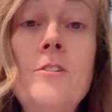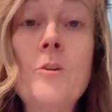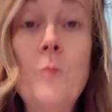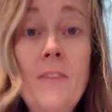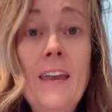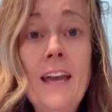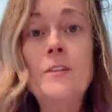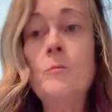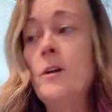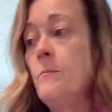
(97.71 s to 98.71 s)
so one thing I
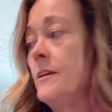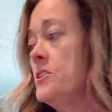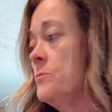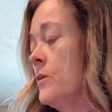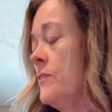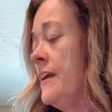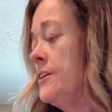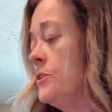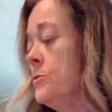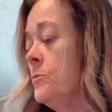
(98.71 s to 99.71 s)
did want to mention, one thing I
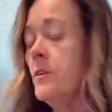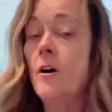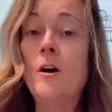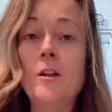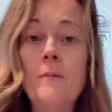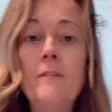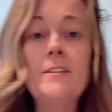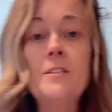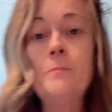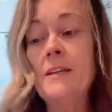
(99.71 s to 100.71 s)
do with all of my
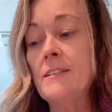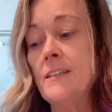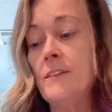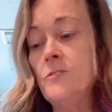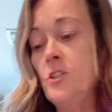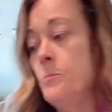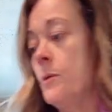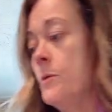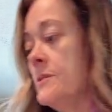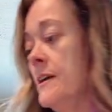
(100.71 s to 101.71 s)
recipes, I have 2
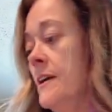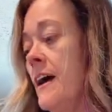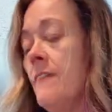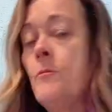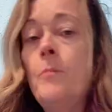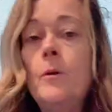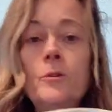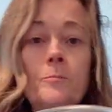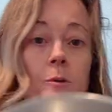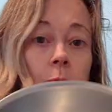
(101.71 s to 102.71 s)
bowls. I have a
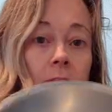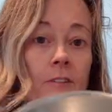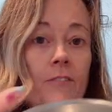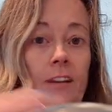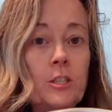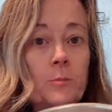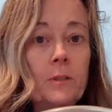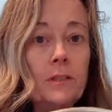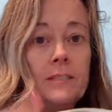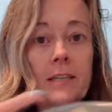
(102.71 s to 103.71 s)
bowl to put whatever
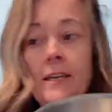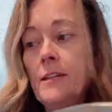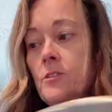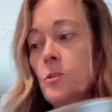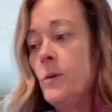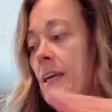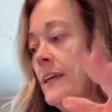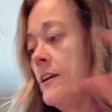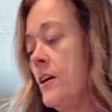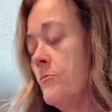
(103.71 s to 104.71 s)
vegetable is in so we can
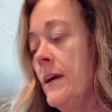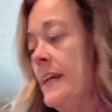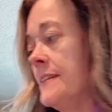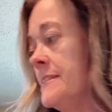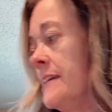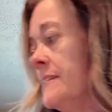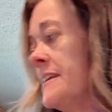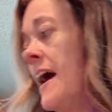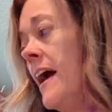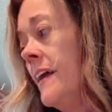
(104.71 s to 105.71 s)
get it all ready and set it
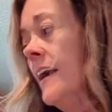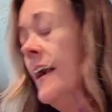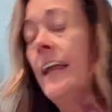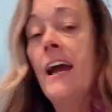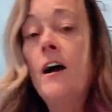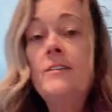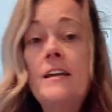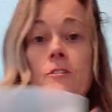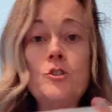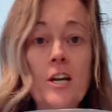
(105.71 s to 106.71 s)
aside, and I always
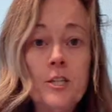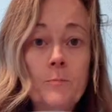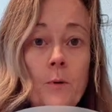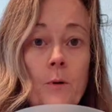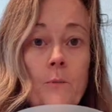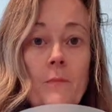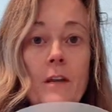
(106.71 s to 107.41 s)
have a trash bowl.